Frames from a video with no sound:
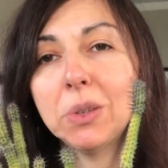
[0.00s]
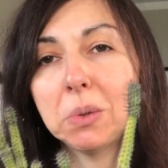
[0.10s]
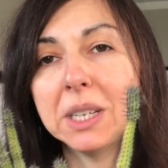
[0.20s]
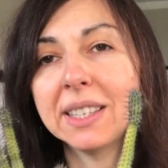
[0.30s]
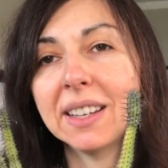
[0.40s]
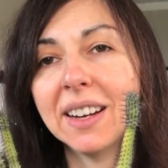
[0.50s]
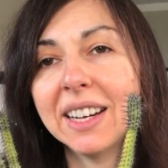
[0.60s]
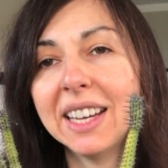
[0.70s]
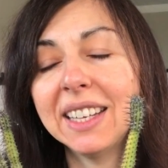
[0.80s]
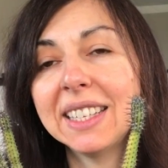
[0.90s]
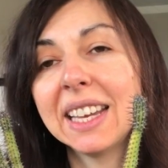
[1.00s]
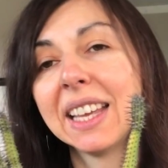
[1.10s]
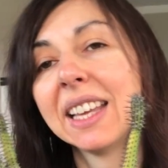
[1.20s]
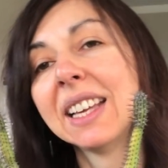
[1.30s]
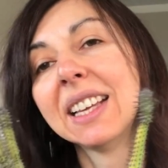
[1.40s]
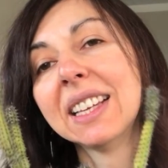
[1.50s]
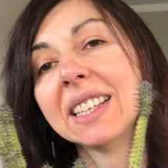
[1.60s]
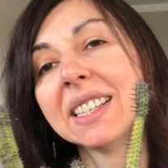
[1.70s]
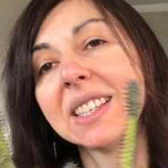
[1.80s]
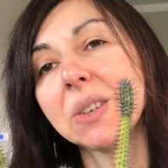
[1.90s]
to restart it.
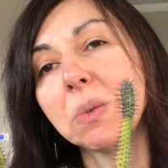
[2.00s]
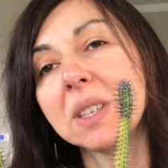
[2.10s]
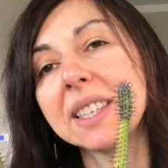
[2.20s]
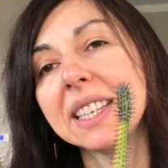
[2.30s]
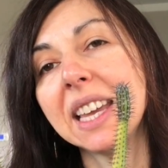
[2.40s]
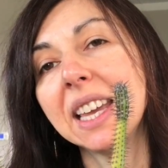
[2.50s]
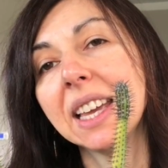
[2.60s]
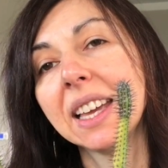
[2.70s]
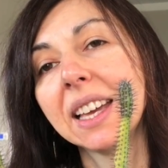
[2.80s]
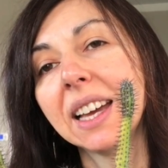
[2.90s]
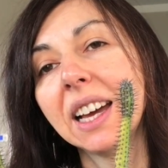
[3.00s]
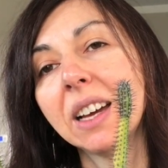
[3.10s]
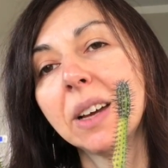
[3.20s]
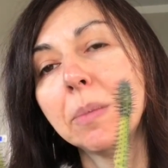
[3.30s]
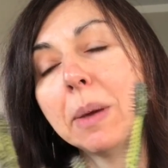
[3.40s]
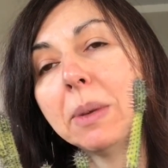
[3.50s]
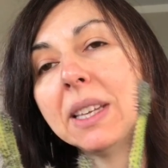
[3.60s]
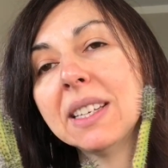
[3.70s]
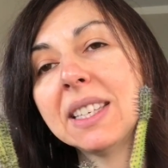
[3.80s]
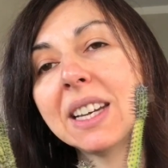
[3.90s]
So we'll see. Maybe
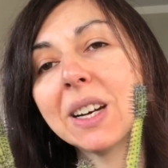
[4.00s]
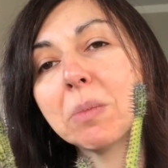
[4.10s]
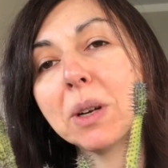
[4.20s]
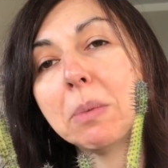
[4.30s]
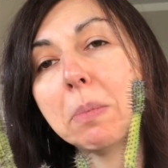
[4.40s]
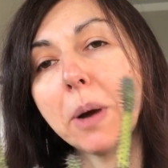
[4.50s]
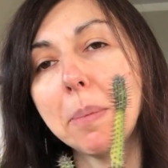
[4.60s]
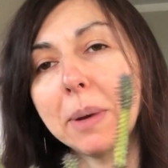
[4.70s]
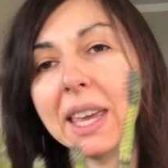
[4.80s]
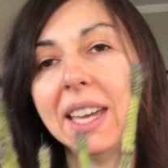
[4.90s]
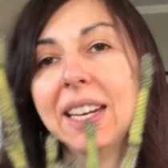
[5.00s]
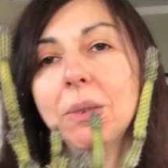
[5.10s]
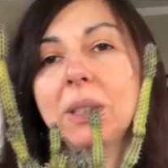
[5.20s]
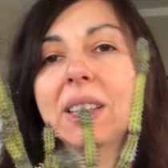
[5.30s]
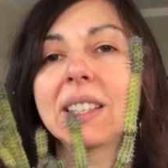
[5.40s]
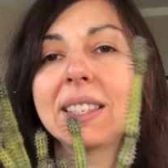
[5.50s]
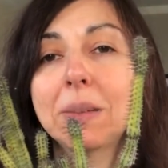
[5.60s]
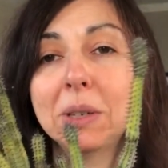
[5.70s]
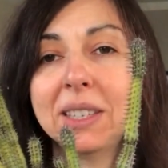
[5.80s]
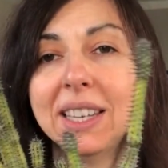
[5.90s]
this year I'm gonna be propagating when the
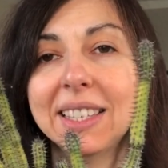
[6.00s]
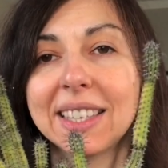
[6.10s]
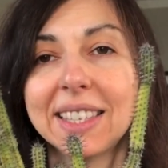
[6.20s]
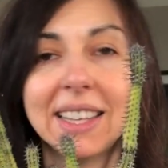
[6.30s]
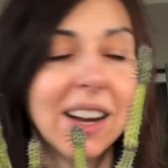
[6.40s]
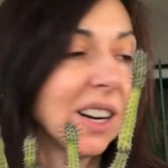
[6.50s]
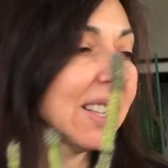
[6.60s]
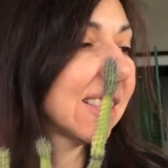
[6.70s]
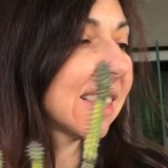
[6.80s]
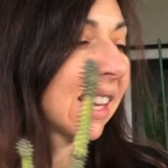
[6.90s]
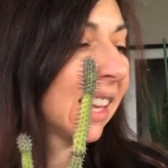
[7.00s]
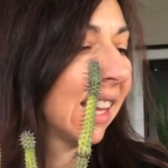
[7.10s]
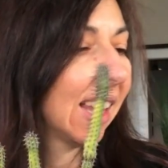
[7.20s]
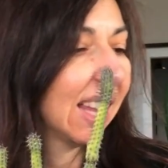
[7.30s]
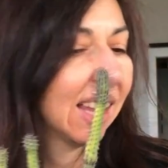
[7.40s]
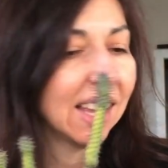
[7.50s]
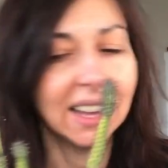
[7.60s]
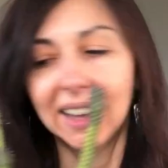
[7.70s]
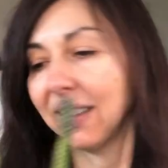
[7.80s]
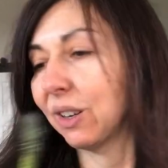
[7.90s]
summer season starts.
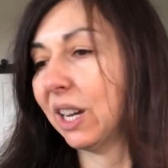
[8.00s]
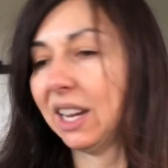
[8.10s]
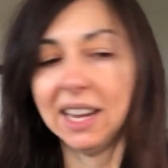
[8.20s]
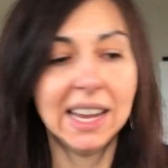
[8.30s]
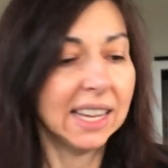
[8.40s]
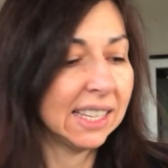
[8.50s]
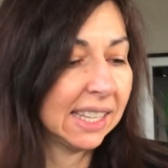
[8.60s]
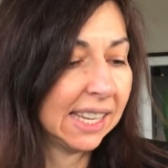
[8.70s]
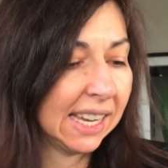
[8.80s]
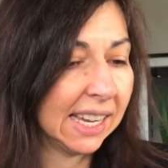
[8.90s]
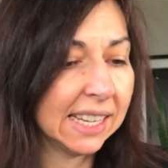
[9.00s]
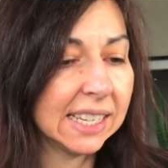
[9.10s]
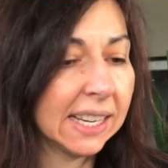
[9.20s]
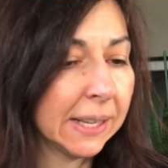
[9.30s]
Okay, and then,